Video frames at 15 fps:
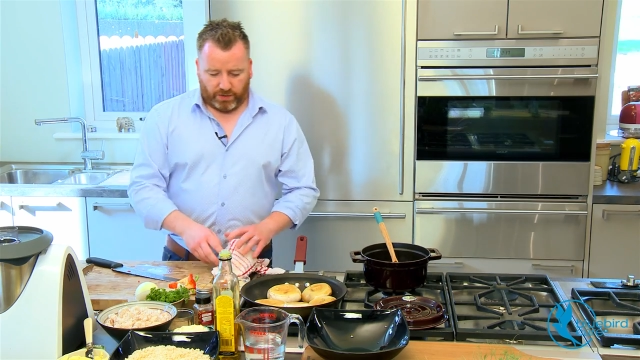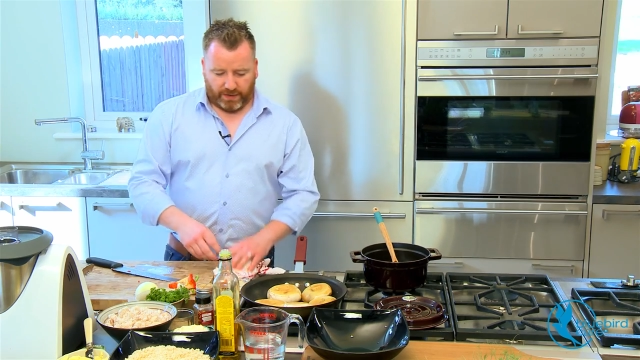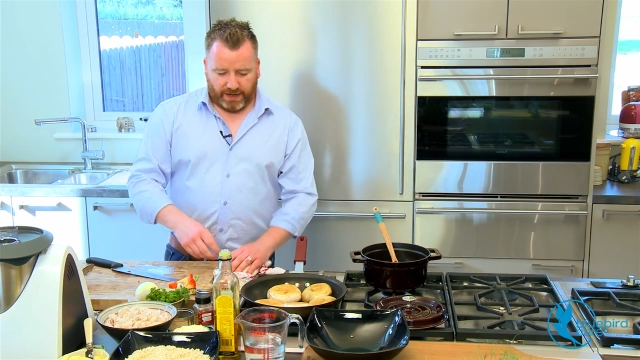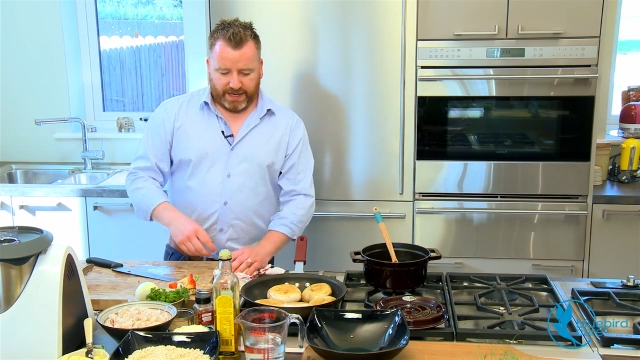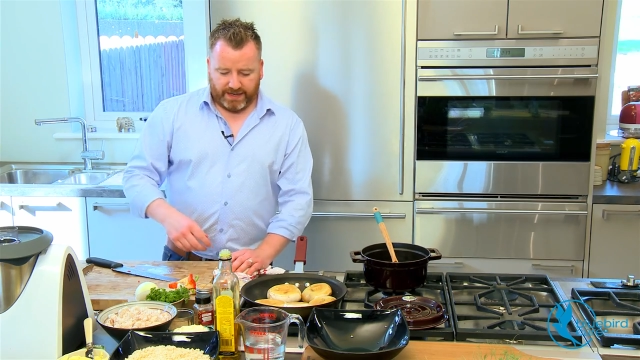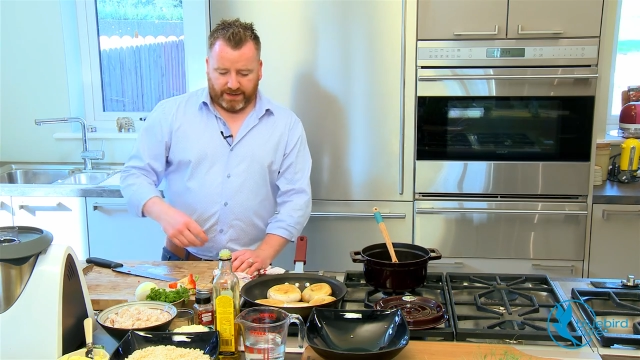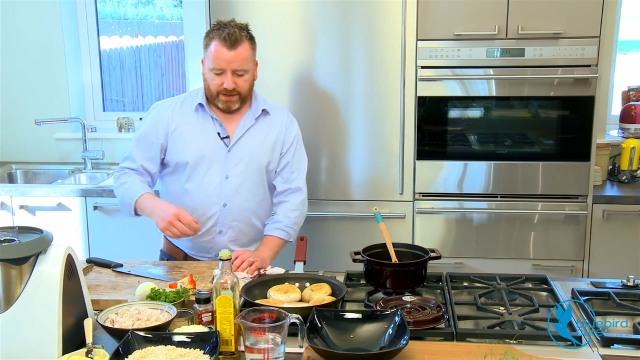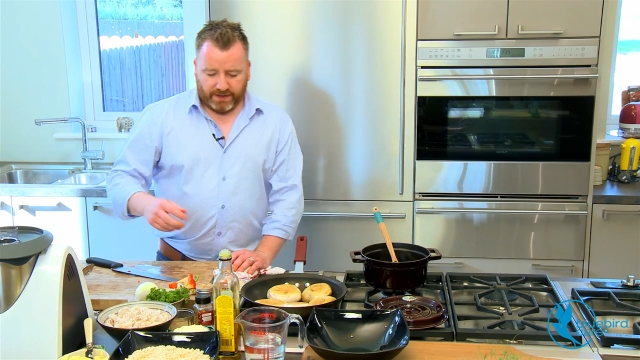
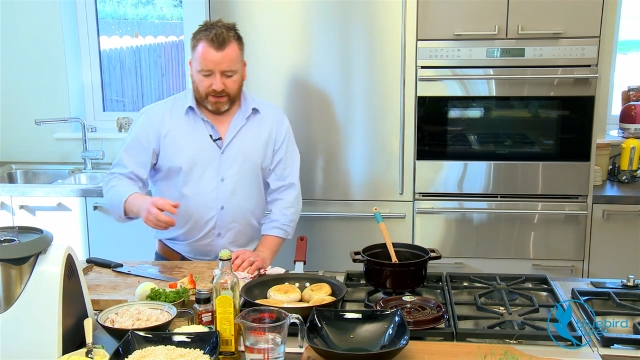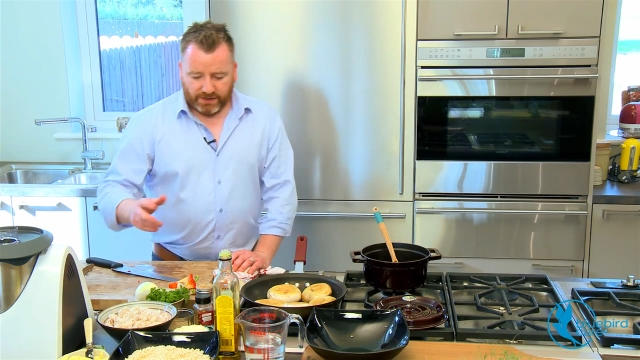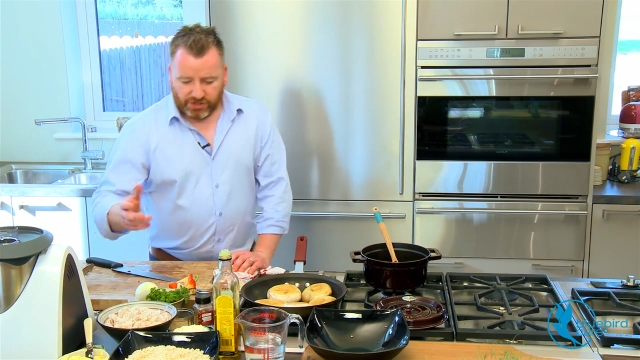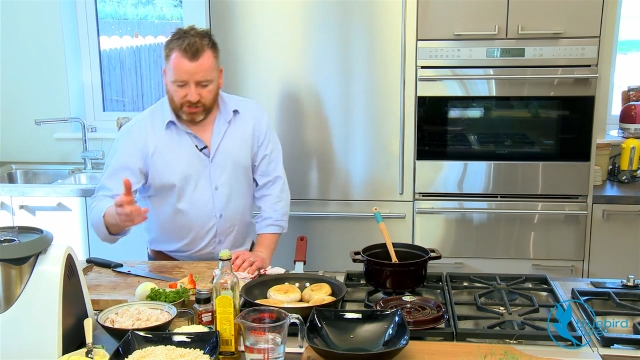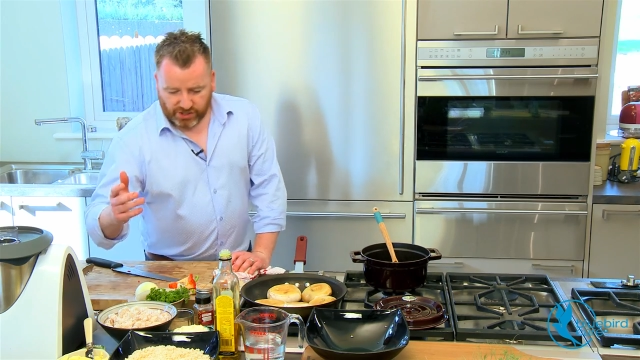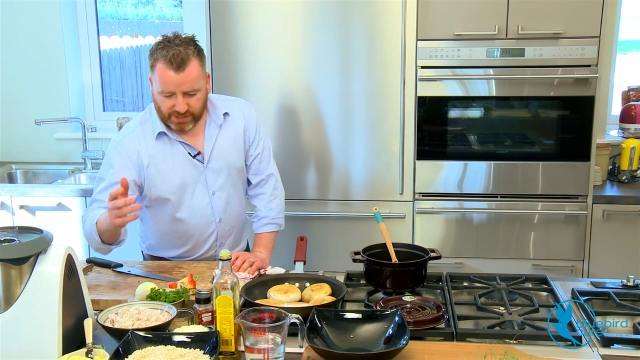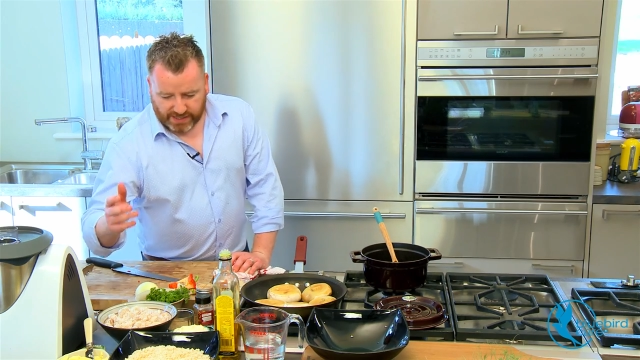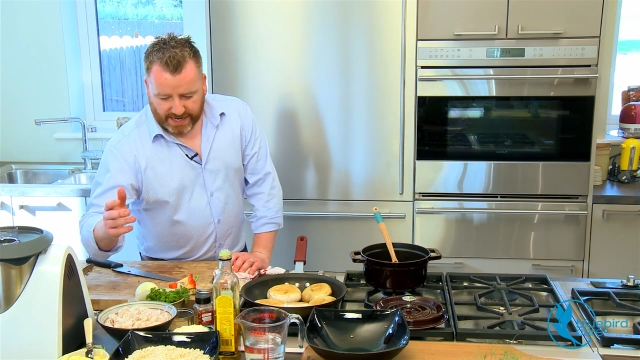away
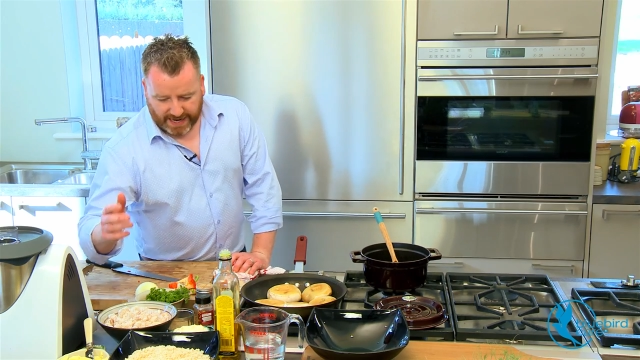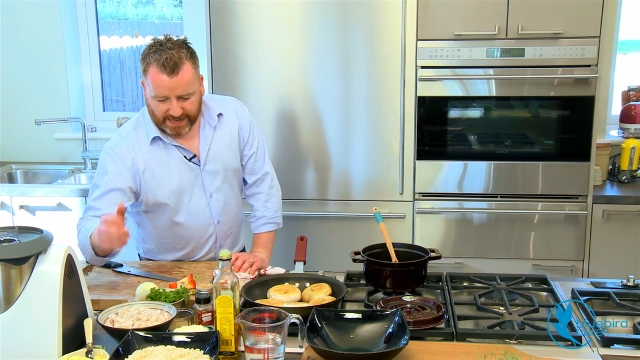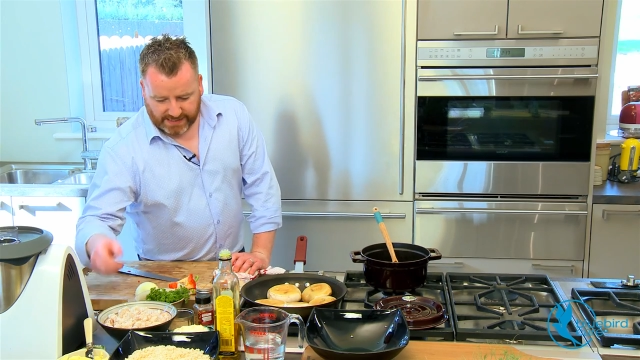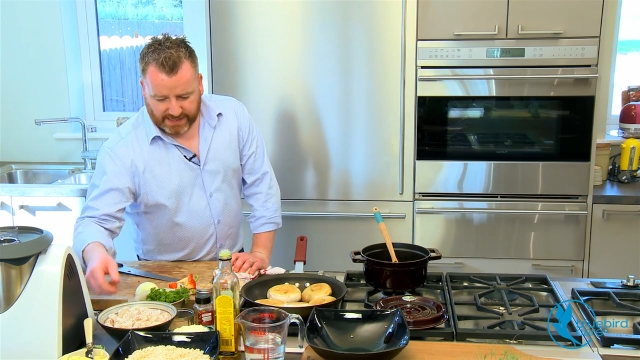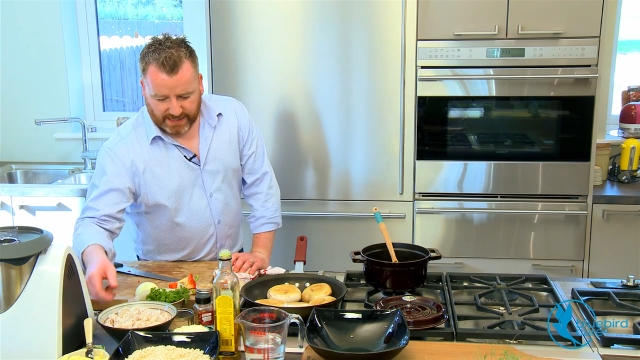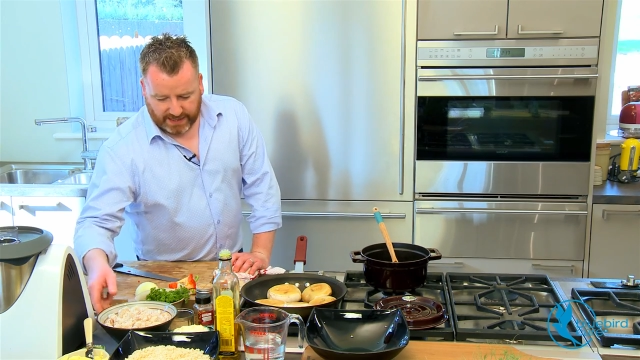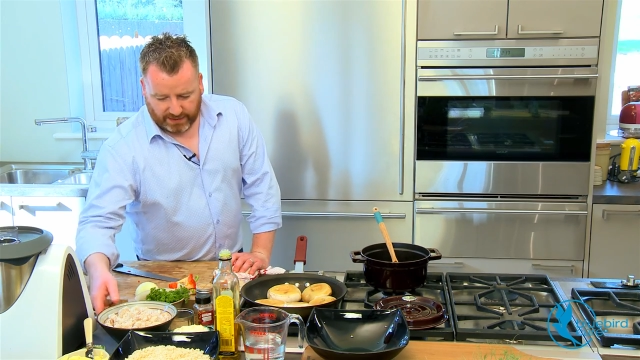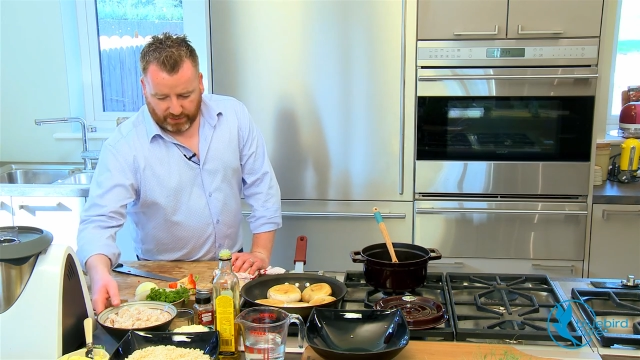just
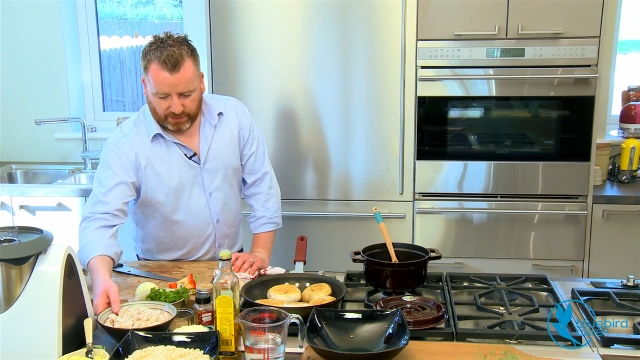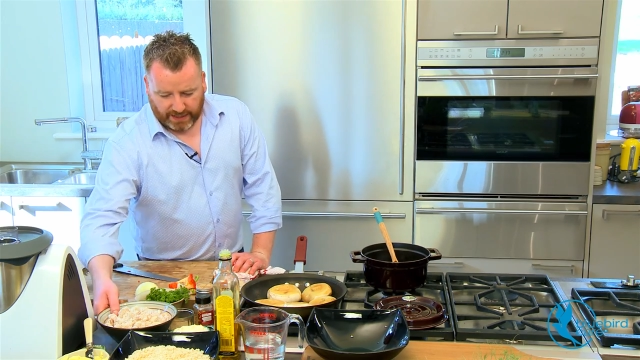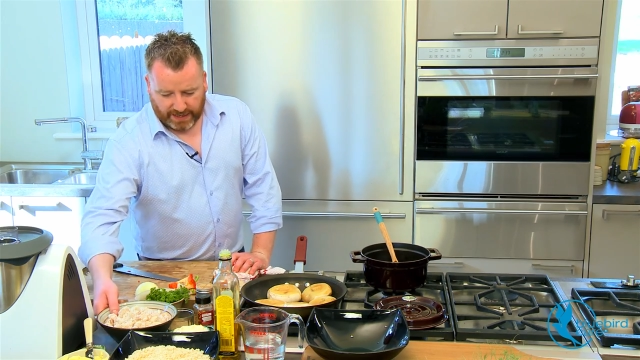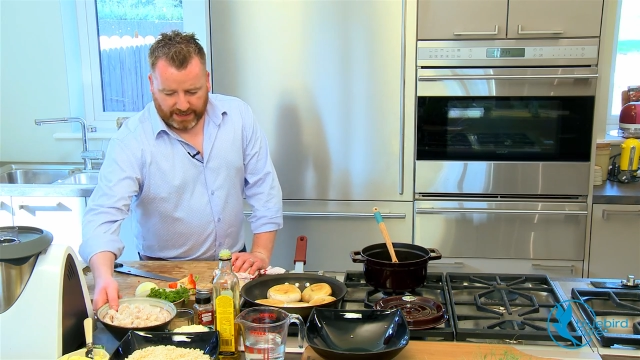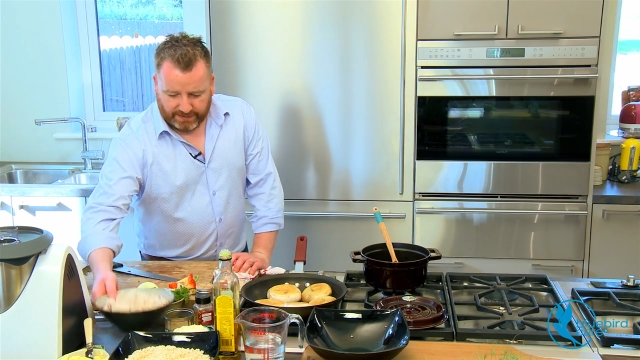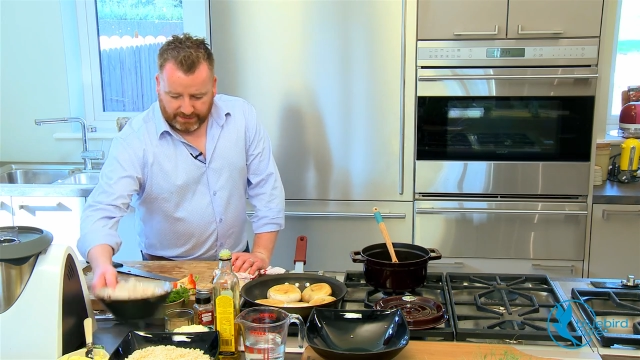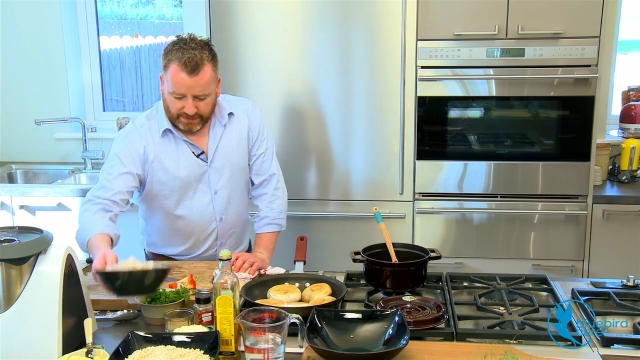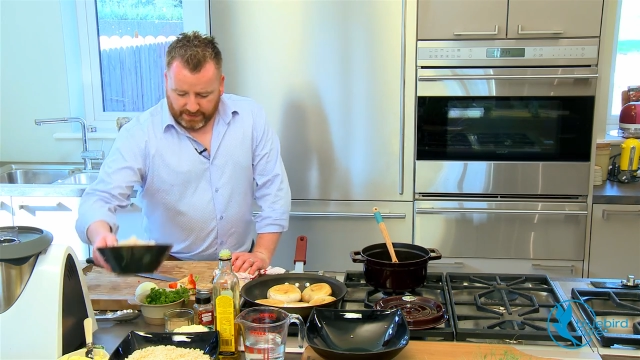nicely there,
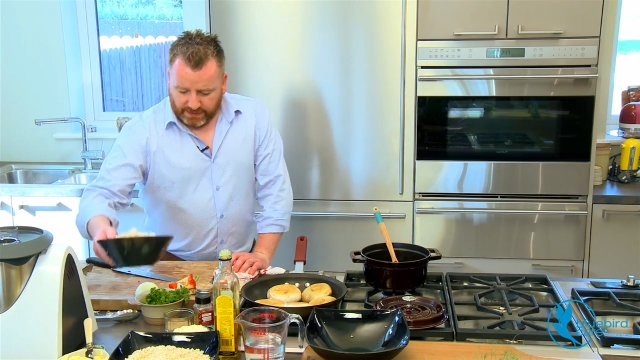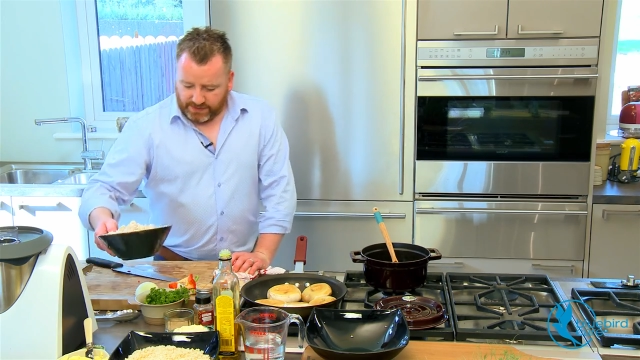okay?